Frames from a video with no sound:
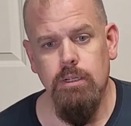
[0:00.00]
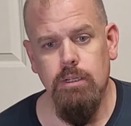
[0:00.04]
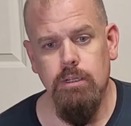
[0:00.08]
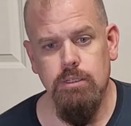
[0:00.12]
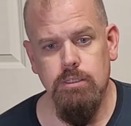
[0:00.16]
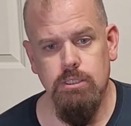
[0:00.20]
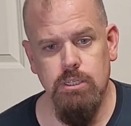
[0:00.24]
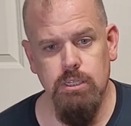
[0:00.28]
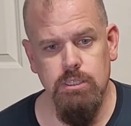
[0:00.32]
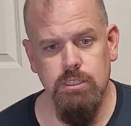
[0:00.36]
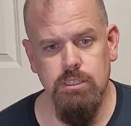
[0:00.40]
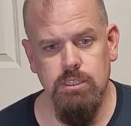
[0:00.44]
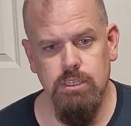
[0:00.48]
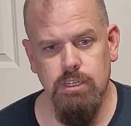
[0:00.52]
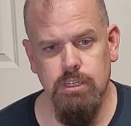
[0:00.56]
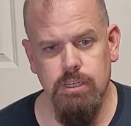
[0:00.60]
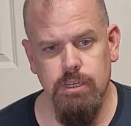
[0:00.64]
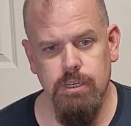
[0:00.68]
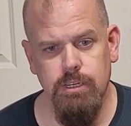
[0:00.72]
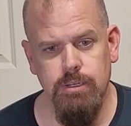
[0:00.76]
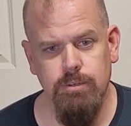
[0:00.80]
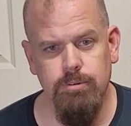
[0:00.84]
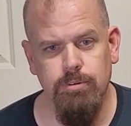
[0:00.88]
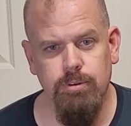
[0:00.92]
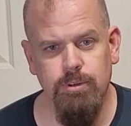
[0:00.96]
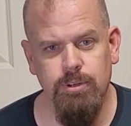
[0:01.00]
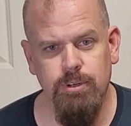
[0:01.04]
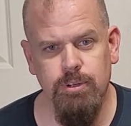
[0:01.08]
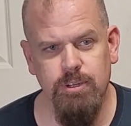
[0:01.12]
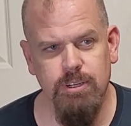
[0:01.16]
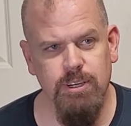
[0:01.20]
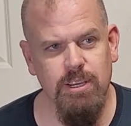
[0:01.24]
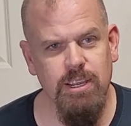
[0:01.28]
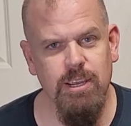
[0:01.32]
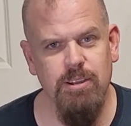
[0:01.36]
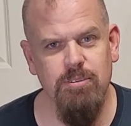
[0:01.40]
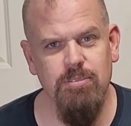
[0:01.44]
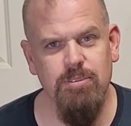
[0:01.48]
Since I
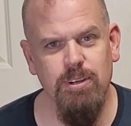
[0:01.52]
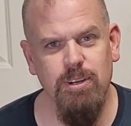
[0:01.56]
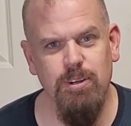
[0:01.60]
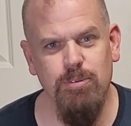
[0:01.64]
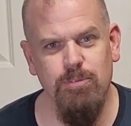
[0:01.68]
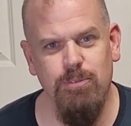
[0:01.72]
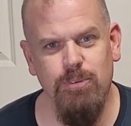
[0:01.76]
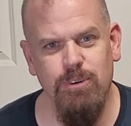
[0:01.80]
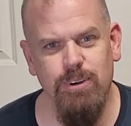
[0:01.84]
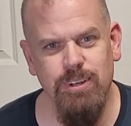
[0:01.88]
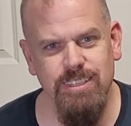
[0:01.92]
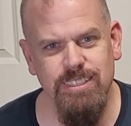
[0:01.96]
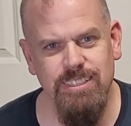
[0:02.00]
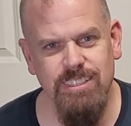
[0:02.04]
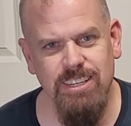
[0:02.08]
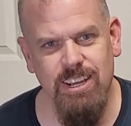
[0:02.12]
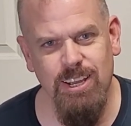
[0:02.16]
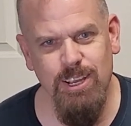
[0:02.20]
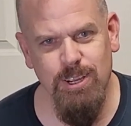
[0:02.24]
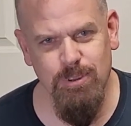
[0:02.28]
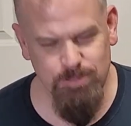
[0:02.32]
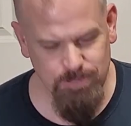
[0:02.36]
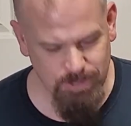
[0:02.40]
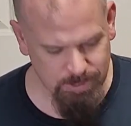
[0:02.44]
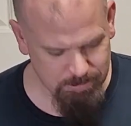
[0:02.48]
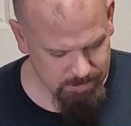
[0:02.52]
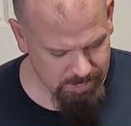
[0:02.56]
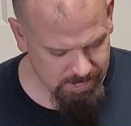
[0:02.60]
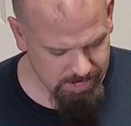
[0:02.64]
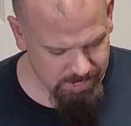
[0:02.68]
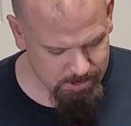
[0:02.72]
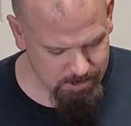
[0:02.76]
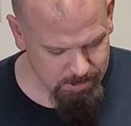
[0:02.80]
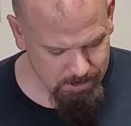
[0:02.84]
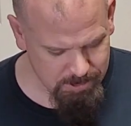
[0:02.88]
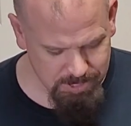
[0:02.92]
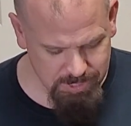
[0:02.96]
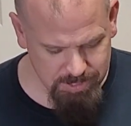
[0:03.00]
gave it up one time, I'm not
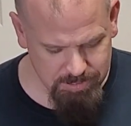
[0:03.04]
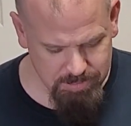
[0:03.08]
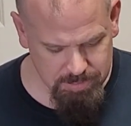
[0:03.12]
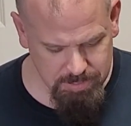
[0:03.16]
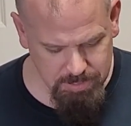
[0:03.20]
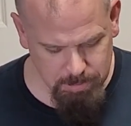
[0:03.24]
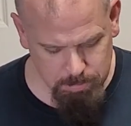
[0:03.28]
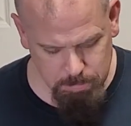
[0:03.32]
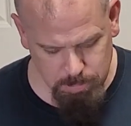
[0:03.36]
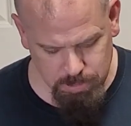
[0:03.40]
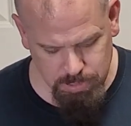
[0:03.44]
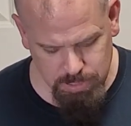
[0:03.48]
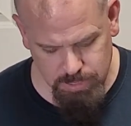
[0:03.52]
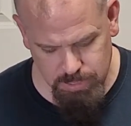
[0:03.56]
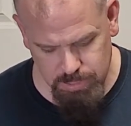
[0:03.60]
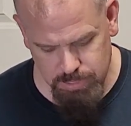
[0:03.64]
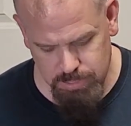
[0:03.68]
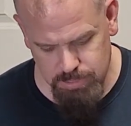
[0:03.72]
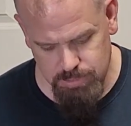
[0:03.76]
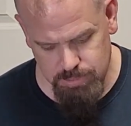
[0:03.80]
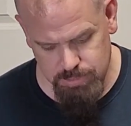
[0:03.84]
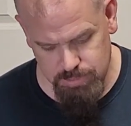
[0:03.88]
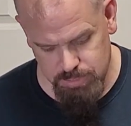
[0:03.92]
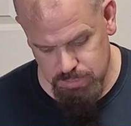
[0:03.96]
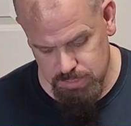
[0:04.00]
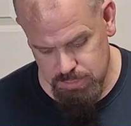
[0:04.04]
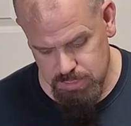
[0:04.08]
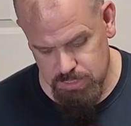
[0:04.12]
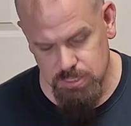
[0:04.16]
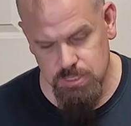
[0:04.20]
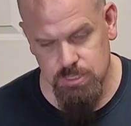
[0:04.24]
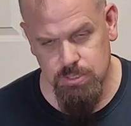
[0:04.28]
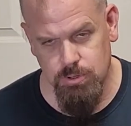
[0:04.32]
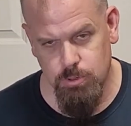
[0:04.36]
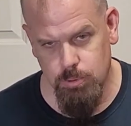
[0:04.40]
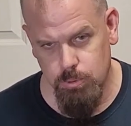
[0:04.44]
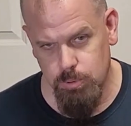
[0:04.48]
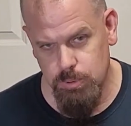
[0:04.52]
going to give it up again. This
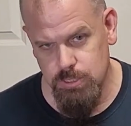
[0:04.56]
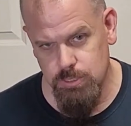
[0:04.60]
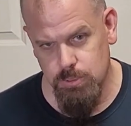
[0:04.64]
is always